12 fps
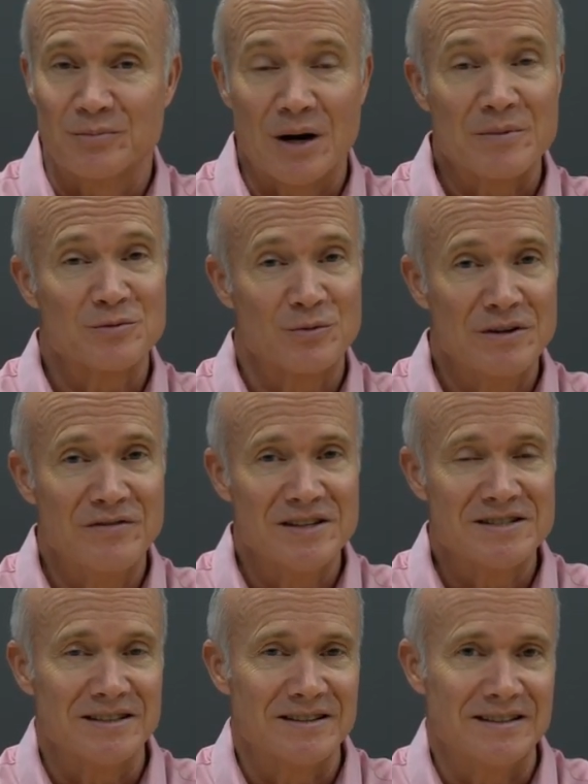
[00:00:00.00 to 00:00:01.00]
perhaps
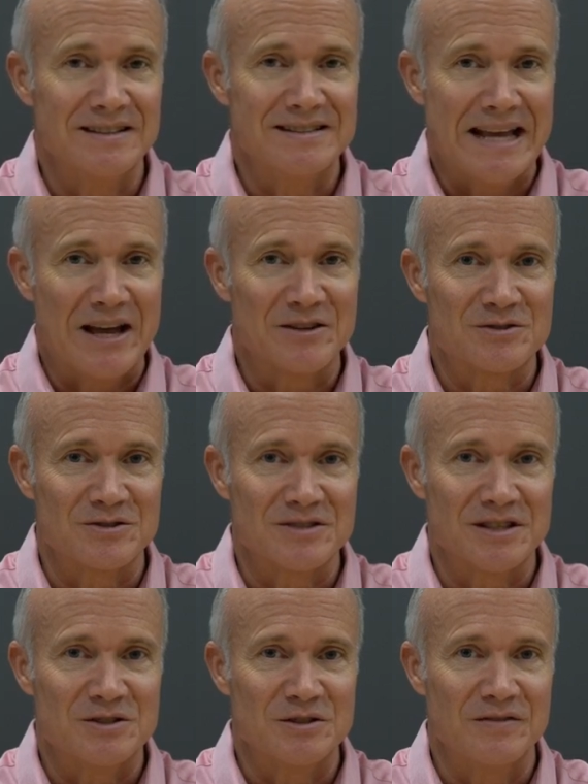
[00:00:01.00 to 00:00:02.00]
revisit these answers
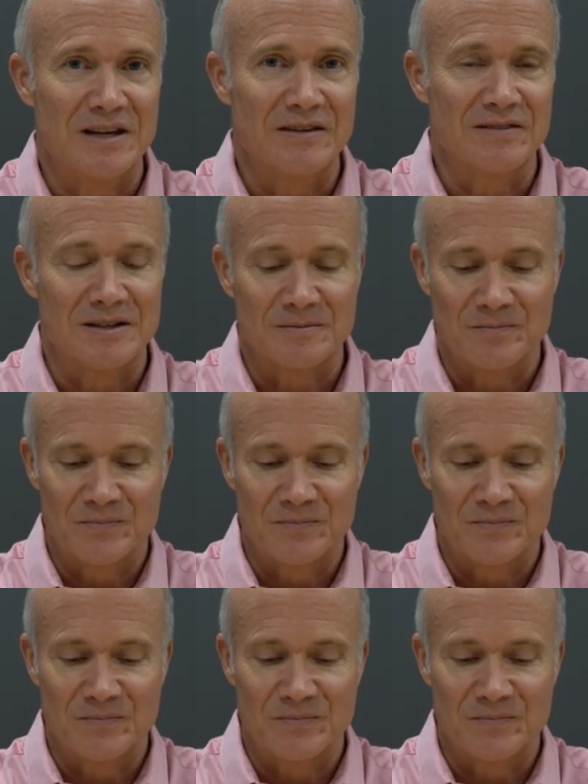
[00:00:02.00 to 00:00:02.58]
that you've given.